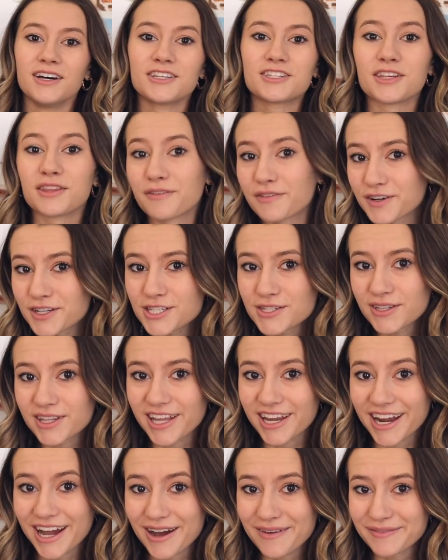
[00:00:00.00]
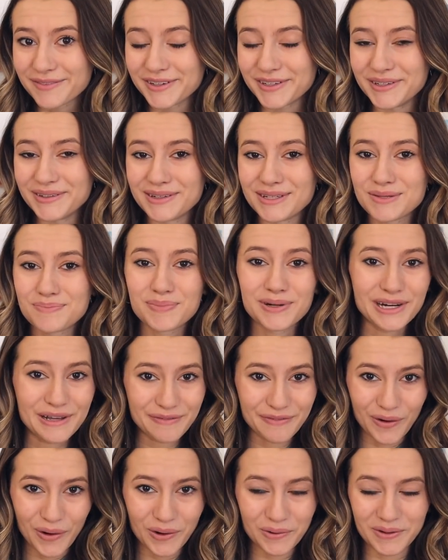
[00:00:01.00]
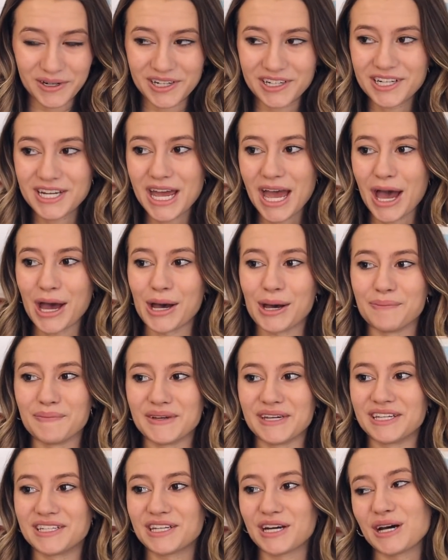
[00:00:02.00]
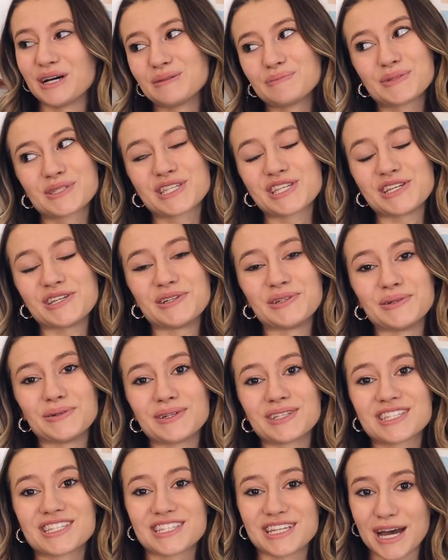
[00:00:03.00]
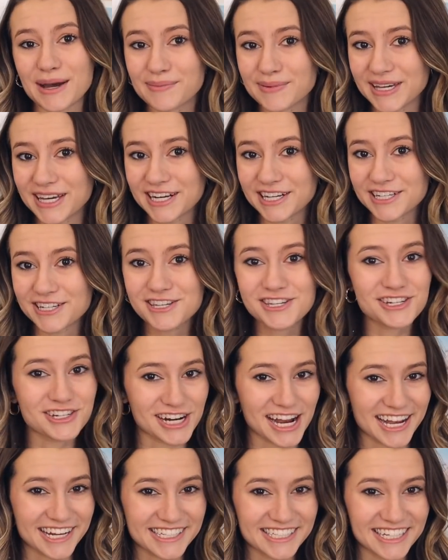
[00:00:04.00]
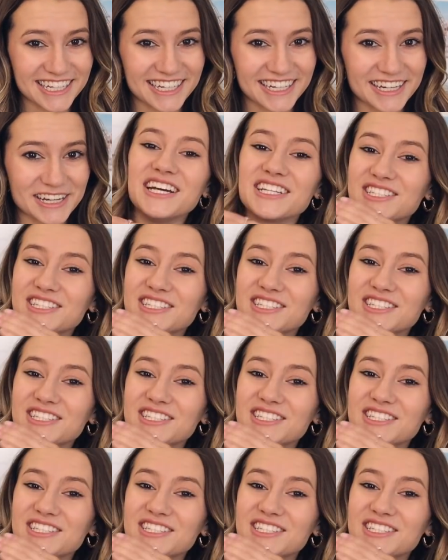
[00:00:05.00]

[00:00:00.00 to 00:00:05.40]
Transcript: So the first one that I have for you is pretty forward. Um, it helps you stop getting distracted.